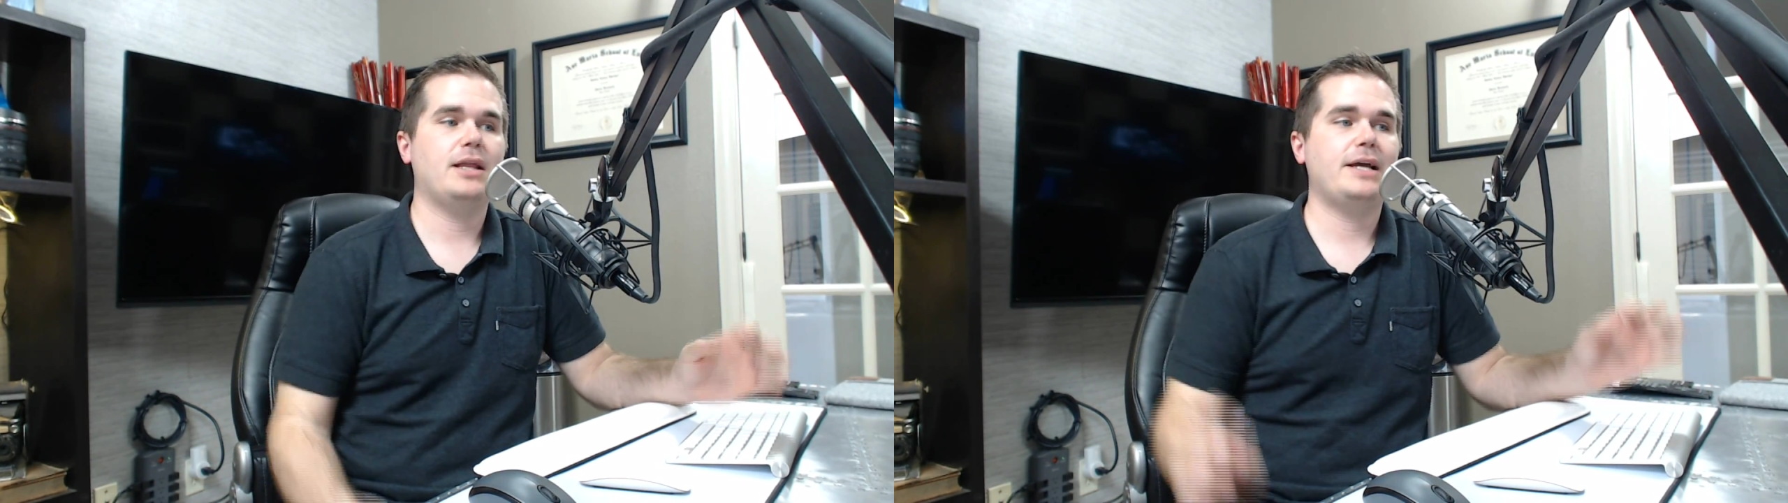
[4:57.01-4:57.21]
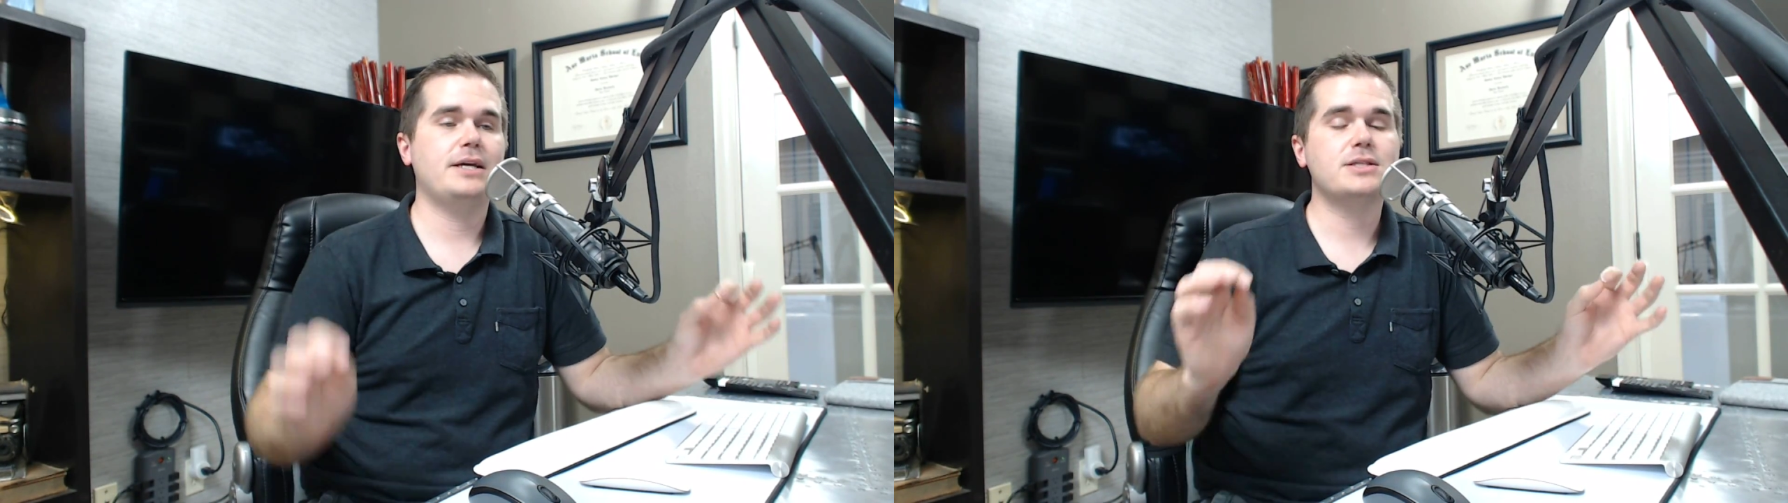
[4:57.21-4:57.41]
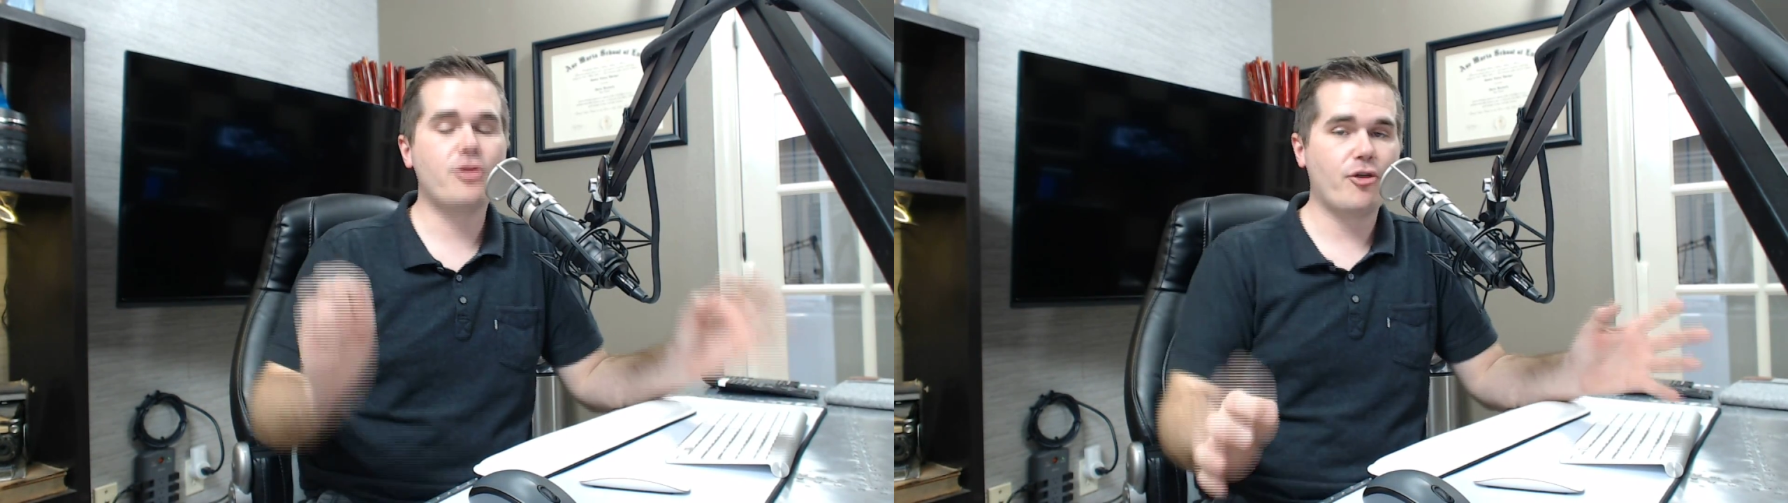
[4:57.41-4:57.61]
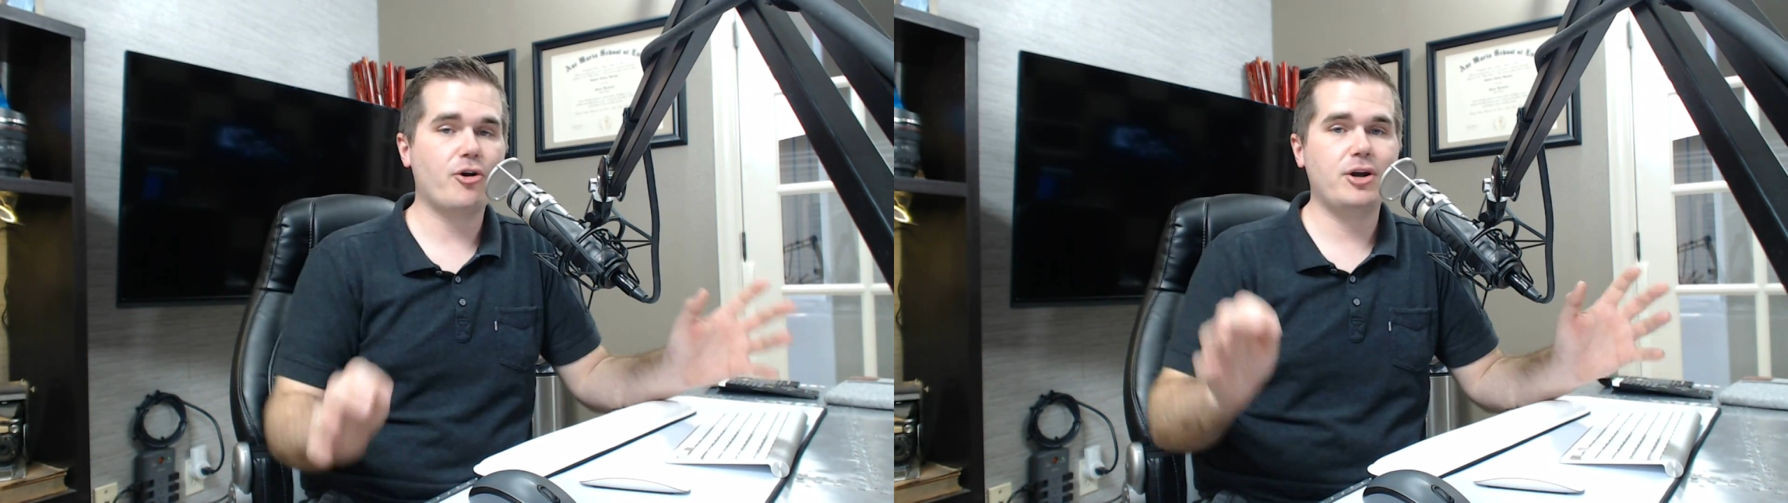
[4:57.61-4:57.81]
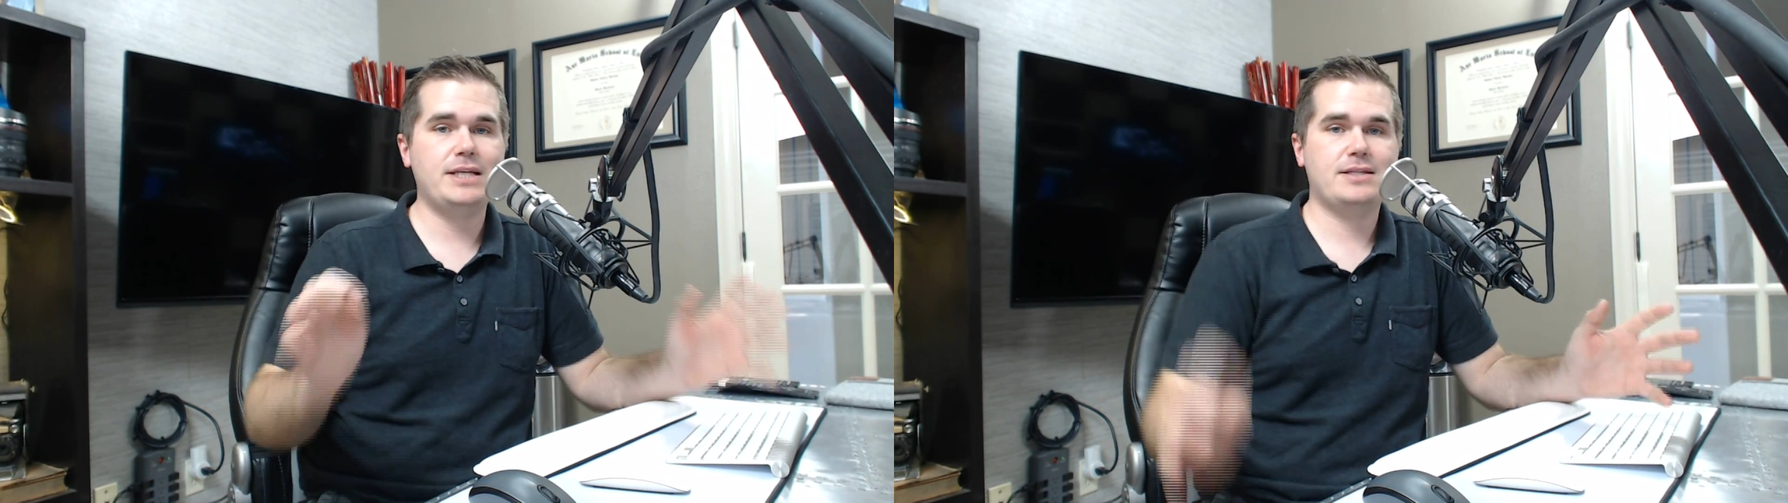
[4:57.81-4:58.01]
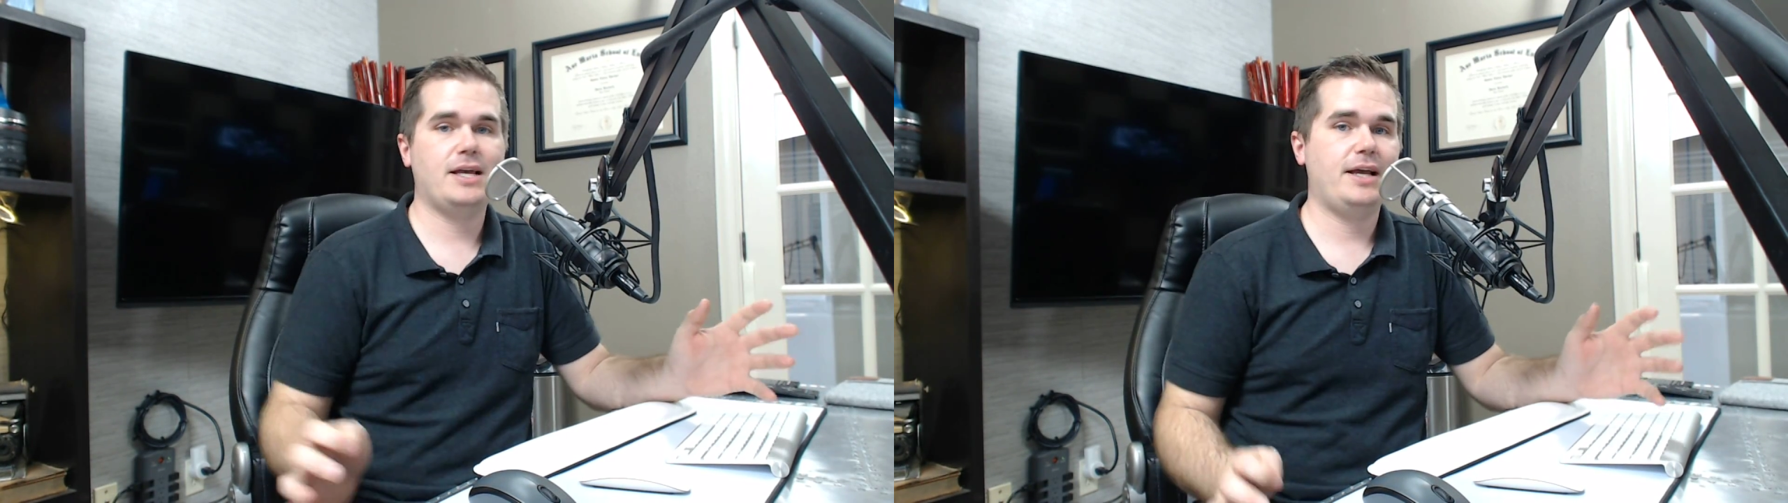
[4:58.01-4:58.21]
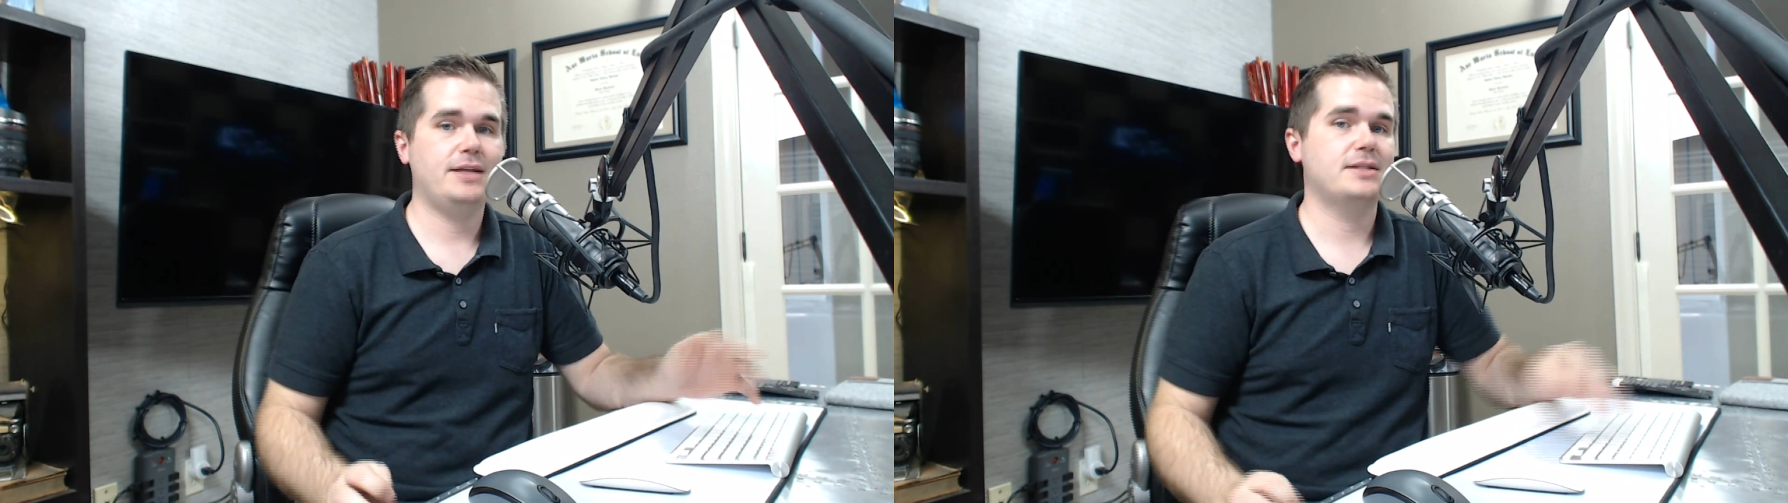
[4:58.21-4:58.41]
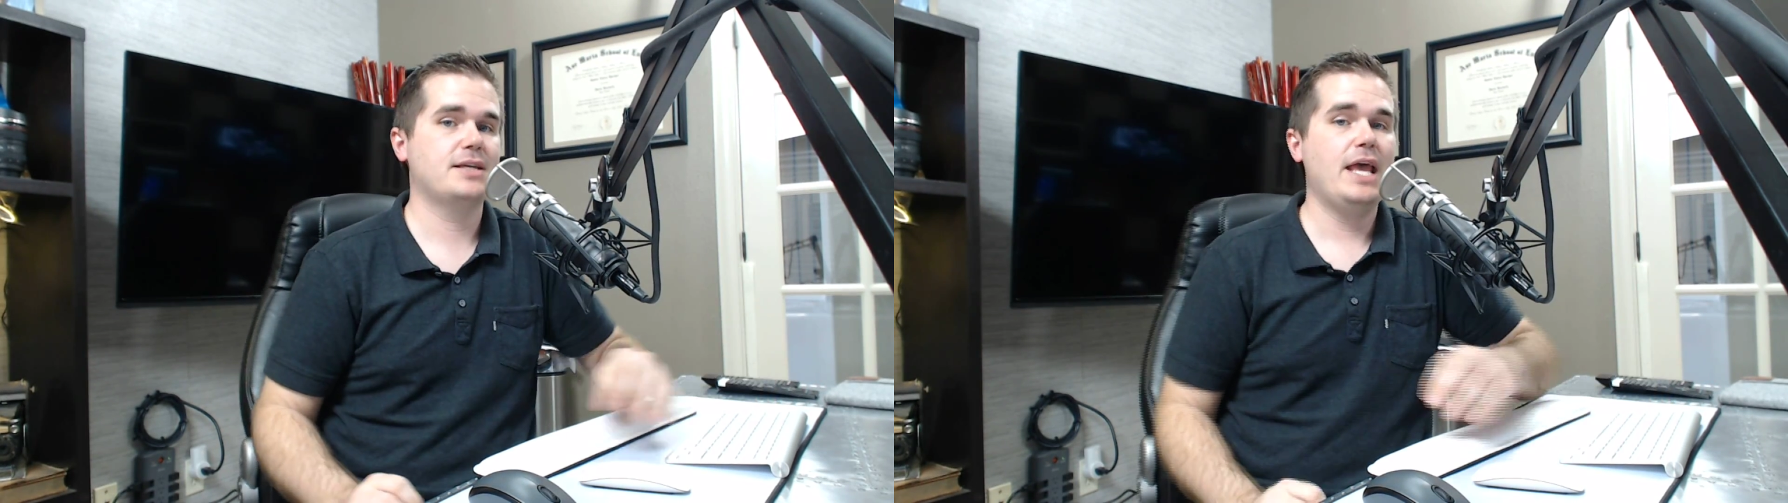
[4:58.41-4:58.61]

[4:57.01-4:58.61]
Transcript: Like, it's 30 seconds.